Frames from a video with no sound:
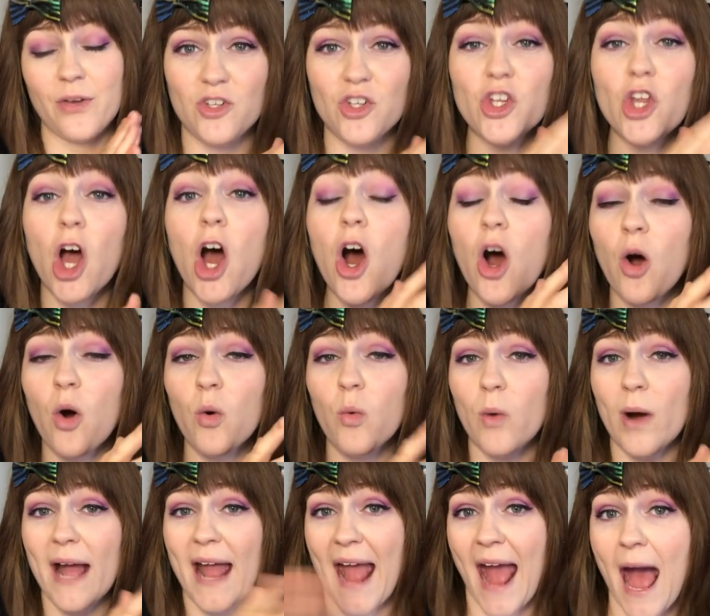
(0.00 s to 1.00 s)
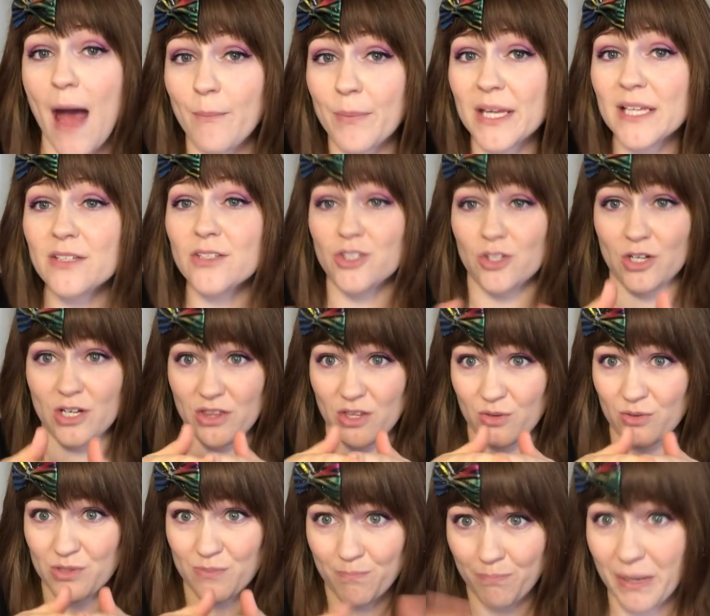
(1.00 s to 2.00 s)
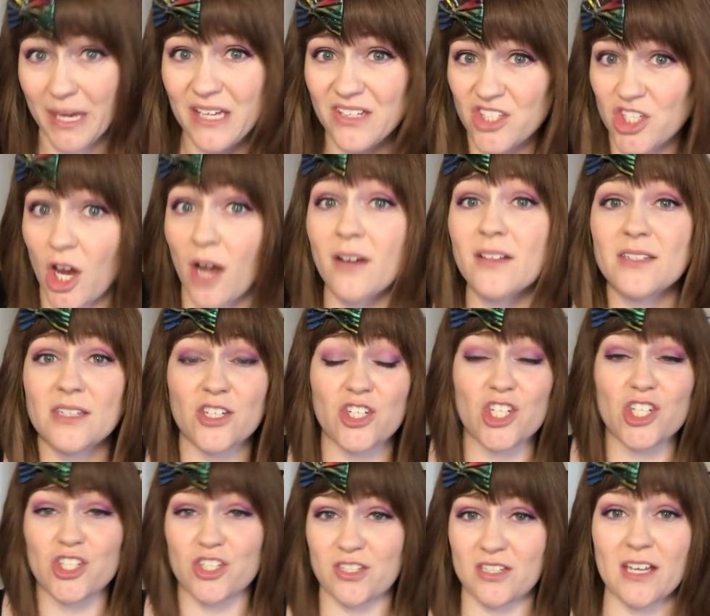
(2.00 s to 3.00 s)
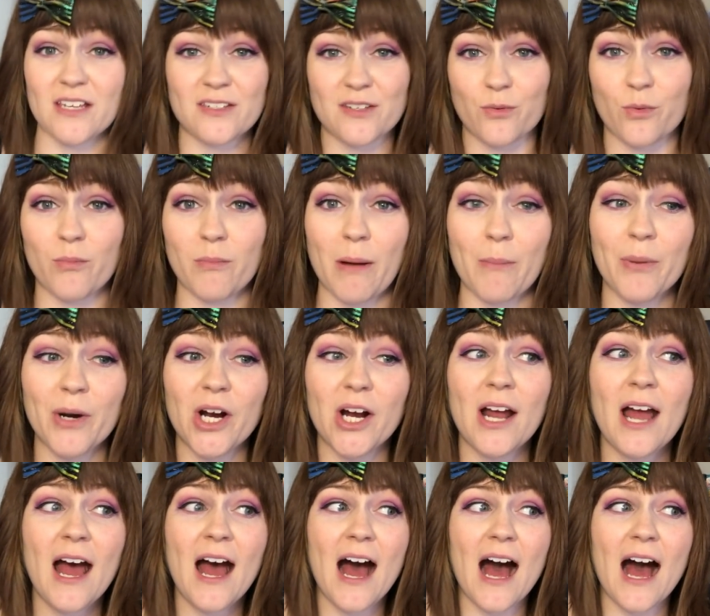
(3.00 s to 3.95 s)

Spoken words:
know what happened during those big chunks that she just doesn't remember,